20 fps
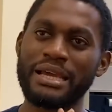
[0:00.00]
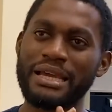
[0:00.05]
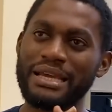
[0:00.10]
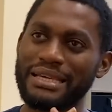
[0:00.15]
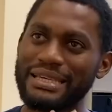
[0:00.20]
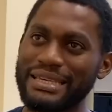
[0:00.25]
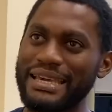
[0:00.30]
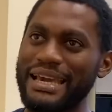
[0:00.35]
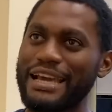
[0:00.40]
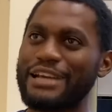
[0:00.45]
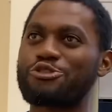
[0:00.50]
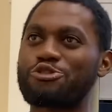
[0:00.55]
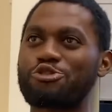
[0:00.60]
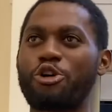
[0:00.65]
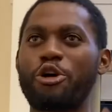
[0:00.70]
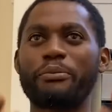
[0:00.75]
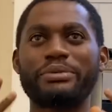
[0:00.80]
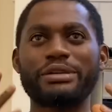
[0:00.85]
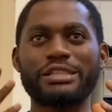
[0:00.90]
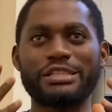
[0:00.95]
Care
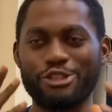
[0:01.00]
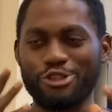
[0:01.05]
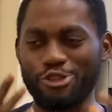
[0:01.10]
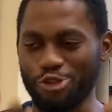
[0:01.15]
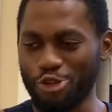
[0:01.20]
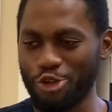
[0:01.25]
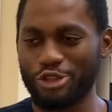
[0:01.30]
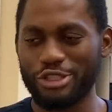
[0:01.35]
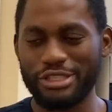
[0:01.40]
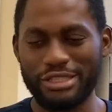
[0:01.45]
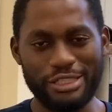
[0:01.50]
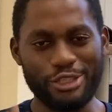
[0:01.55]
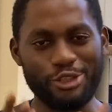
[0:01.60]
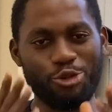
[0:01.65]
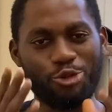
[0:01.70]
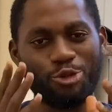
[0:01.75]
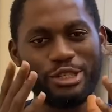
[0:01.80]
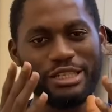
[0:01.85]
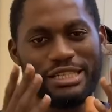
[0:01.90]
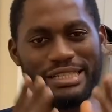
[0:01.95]
job is not the
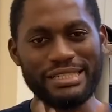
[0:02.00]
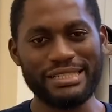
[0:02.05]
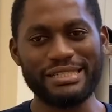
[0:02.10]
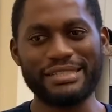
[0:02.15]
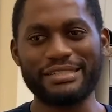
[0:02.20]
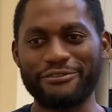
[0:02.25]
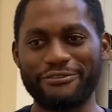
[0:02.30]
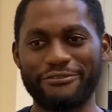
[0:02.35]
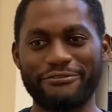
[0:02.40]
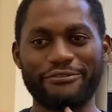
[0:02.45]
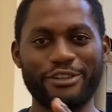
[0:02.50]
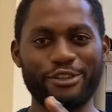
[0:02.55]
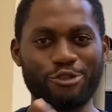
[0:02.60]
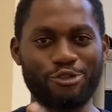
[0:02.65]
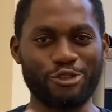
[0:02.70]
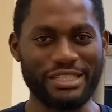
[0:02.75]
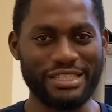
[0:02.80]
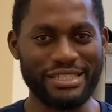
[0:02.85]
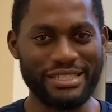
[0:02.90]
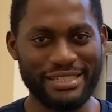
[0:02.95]
only
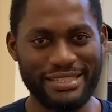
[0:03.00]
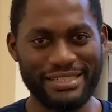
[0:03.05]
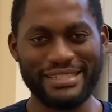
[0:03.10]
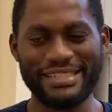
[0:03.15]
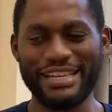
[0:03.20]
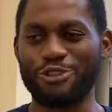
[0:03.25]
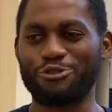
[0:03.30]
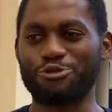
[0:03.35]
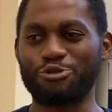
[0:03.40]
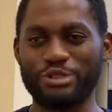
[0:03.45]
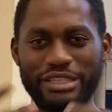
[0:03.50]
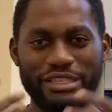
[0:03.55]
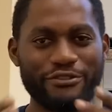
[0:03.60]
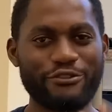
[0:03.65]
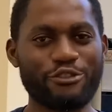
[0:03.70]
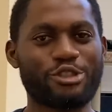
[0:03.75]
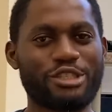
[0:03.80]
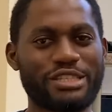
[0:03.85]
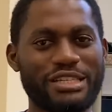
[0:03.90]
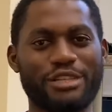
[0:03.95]
field that will give
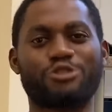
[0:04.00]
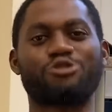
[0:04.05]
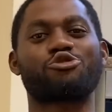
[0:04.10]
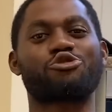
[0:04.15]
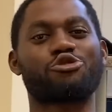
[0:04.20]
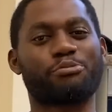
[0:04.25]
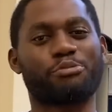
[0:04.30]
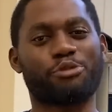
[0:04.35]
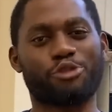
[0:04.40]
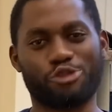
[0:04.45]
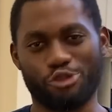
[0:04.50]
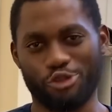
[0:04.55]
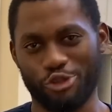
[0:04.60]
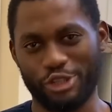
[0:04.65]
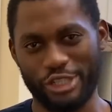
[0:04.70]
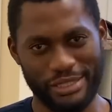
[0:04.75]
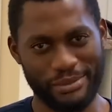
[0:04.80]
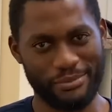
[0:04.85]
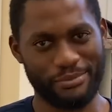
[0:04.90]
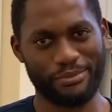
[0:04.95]
you tier 2
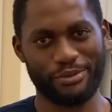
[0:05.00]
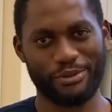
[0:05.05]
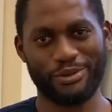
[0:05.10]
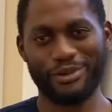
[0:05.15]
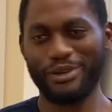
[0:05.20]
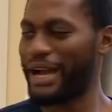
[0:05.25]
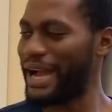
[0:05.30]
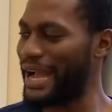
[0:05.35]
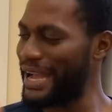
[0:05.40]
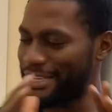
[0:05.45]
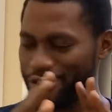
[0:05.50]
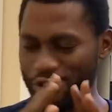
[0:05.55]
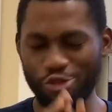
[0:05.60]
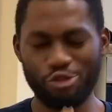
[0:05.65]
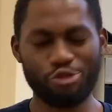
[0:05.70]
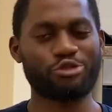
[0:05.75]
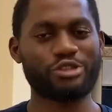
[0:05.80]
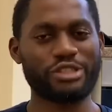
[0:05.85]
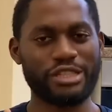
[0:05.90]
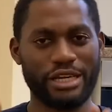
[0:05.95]
sponsorship. I
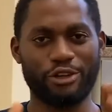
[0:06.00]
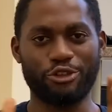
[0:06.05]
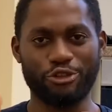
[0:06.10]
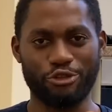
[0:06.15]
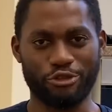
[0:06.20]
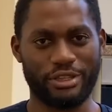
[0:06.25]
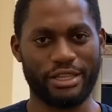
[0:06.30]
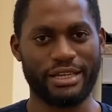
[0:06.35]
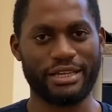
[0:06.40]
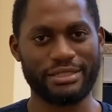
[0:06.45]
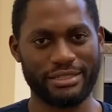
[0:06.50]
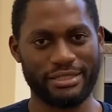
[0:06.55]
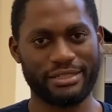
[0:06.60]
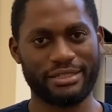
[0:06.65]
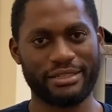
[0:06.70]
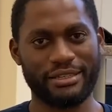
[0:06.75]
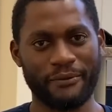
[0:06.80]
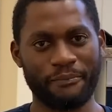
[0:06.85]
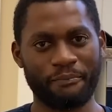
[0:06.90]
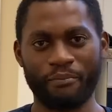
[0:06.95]
should tell you that.
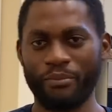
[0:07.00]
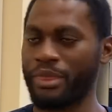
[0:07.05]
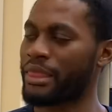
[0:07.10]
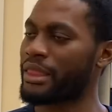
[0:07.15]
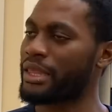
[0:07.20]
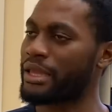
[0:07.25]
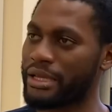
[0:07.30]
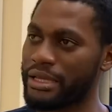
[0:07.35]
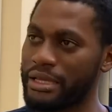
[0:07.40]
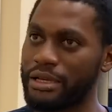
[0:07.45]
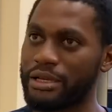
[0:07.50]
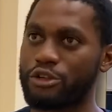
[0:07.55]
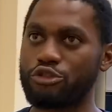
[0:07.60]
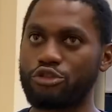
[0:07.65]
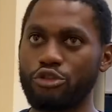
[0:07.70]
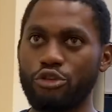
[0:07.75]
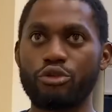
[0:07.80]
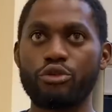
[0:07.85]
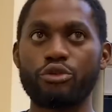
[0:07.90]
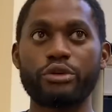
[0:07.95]

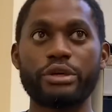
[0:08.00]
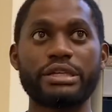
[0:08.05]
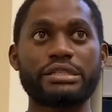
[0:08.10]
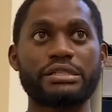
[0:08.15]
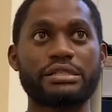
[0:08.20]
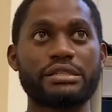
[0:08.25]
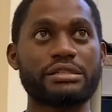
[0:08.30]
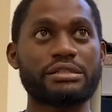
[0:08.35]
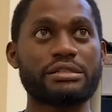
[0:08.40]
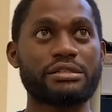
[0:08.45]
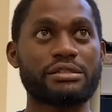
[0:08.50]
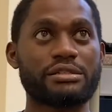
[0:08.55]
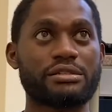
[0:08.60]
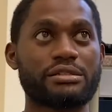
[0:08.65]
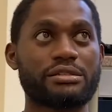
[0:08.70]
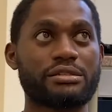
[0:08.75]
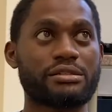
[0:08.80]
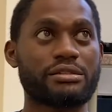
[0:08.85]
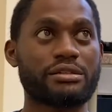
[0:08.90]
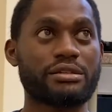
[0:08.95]
Though it
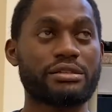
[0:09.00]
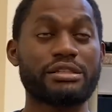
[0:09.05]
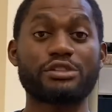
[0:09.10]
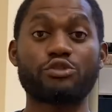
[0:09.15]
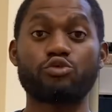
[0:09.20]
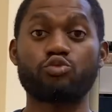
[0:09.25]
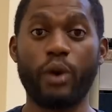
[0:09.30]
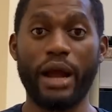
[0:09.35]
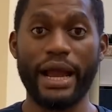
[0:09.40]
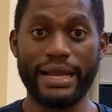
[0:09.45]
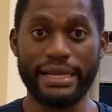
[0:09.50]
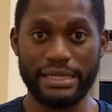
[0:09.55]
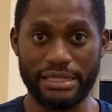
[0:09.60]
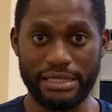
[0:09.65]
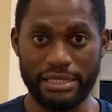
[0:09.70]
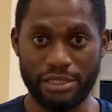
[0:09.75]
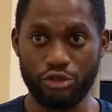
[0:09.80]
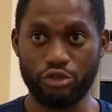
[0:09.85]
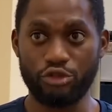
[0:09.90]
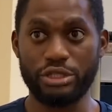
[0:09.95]
is wide,
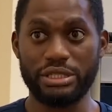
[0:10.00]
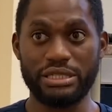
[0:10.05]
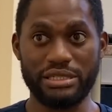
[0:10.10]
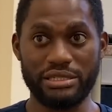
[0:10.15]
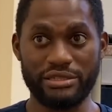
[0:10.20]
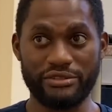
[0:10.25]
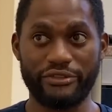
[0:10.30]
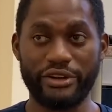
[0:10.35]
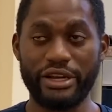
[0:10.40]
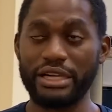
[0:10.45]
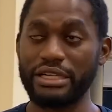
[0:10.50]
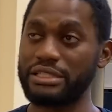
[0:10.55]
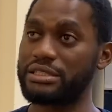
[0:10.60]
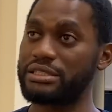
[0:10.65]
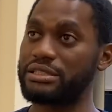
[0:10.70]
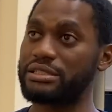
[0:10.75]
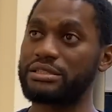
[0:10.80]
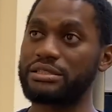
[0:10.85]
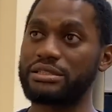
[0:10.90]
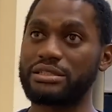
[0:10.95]
you know, is
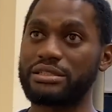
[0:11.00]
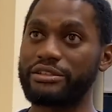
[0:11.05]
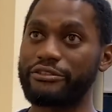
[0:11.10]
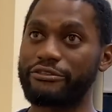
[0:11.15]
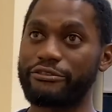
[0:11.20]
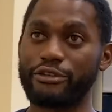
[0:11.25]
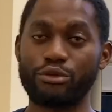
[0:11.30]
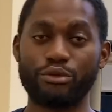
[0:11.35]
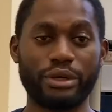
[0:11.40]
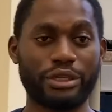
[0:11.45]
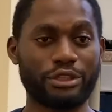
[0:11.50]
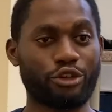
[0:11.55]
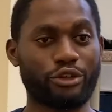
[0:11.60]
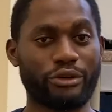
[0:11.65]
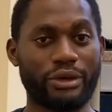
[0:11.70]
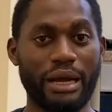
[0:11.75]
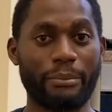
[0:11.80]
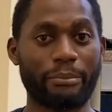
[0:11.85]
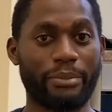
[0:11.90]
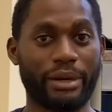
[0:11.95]
it frequent or
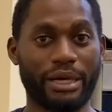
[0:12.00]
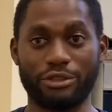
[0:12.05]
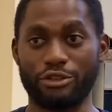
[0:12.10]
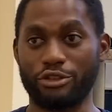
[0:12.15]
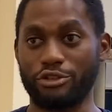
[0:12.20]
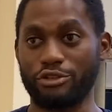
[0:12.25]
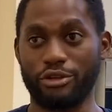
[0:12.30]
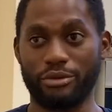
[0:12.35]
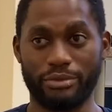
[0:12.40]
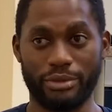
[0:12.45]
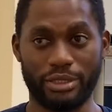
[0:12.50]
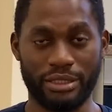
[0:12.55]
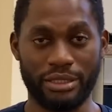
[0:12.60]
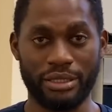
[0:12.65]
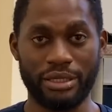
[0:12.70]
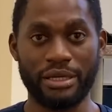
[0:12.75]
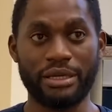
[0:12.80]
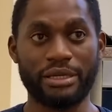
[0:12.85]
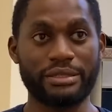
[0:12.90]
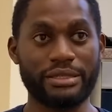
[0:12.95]
rampant or something.
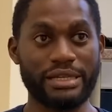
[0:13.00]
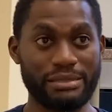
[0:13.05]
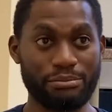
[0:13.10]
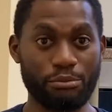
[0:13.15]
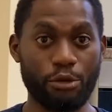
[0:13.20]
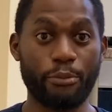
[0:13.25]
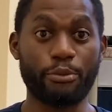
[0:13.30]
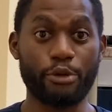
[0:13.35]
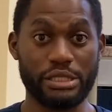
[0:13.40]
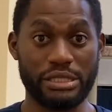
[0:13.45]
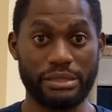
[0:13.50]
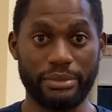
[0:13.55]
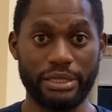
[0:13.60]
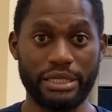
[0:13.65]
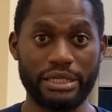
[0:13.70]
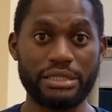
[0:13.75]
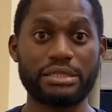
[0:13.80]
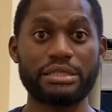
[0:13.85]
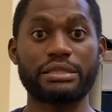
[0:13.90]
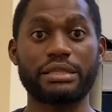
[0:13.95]
There's more
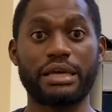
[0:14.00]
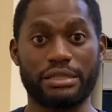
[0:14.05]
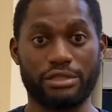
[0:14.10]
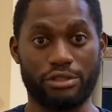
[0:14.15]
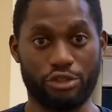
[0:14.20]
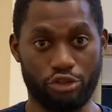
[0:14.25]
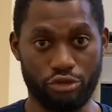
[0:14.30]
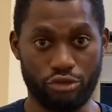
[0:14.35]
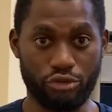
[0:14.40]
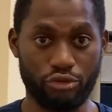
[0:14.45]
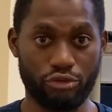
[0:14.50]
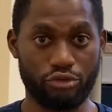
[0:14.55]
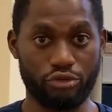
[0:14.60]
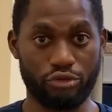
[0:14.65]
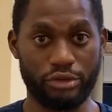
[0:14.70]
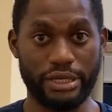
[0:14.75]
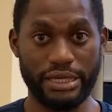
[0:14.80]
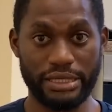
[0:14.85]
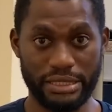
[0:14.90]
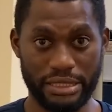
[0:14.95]
possibility that, you know, you
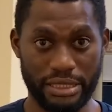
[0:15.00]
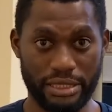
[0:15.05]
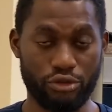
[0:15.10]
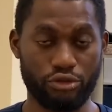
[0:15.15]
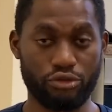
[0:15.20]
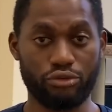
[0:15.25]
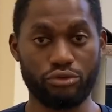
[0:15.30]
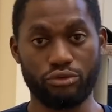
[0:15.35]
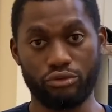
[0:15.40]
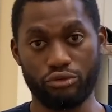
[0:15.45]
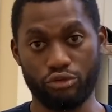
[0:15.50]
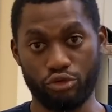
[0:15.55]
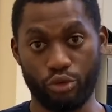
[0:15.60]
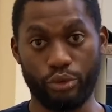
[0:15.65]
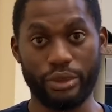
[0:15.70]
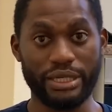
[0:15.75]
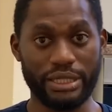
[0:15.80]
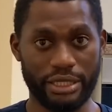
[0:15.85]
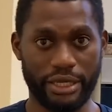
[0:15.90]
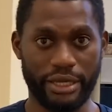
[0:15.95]
get tier 2
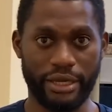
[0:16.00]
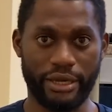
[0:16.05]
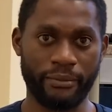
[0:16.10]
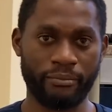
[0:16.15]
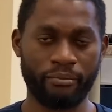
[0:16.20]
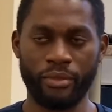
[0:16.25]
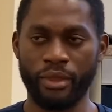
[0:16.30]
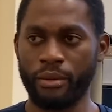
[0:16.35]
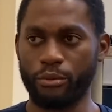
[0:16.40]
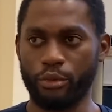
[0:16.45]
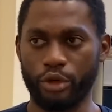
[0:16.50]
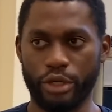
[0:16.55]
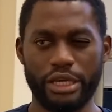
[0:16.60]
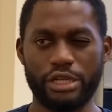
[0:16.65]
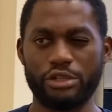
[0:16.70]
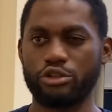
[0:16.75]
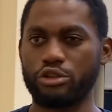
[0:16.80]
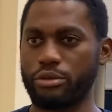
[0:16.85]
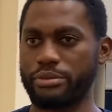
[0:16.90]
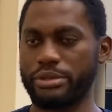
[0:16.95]
doing care, but care
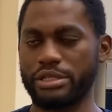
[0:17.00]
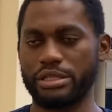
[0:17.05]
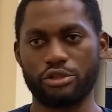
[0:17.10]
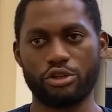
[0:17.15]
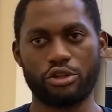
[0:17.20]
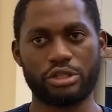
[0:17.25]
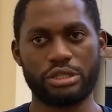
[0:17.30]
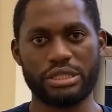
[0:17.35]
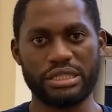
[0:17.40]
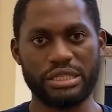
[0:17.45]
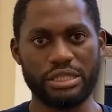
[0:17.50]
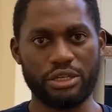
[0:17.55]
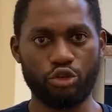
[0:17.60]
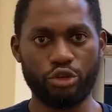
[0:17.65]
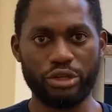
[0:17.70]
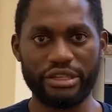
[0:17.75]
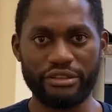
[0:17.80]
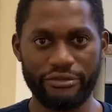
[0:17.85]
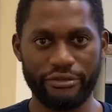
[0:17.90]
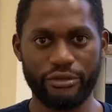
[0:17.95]
job is not the
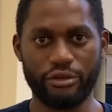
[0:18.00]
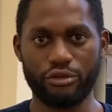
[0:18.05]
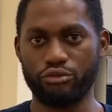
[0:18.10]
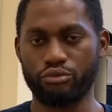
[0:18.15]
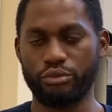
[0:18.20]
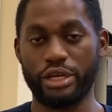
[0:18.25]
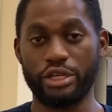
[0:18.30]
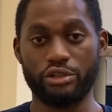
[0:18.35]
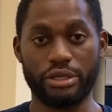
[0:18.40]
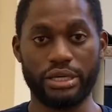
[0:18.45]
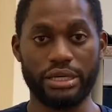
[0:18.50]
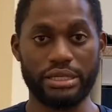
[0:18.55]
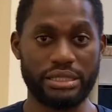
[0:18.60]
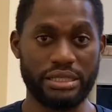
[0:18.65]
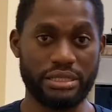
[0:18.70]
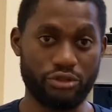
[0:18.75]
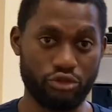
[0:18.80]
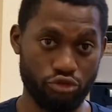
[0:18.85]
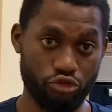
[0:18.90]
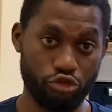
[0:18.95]
only field where you get
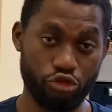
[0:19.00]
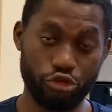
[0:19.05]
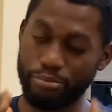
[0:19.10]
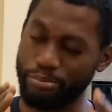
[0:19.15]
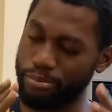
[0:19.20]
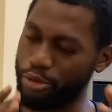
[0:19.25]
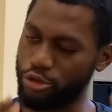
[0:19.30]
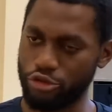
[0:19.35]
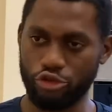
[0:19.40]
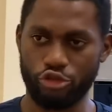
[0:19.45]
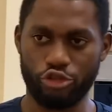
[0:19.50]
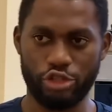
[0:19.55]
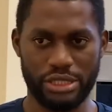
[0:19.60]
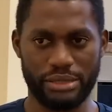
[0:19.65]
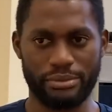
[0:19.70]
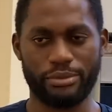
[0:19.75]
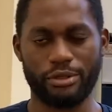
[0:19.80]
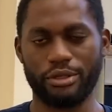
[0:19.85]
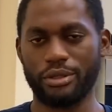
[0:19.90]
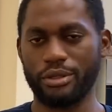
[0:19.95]
tier 2 sponsorship.
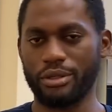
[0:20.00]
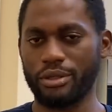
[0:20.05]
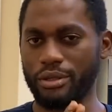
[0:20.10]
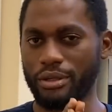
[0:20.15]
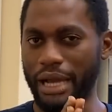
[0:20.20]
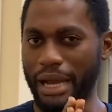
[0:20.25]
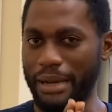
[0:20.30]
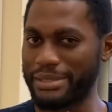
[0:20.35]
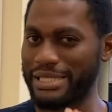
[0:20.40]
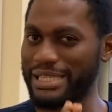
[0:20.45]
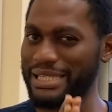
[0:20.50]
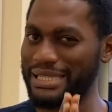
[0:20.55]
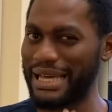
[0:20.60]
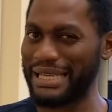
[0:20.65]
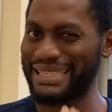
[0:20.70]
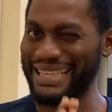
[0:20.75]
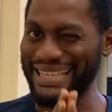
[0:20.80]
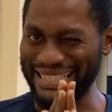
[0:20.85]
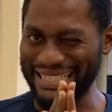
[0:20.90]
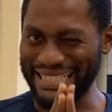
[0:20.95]
I'm saying that
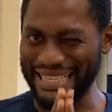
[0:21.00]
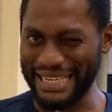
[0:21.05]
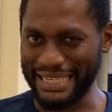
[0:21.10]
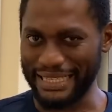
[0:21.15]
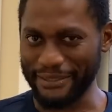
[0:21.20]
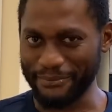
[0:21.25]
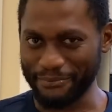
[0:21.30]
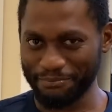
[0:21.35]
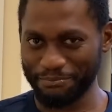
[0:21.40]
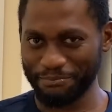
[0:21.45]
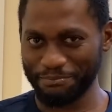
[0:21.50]
again.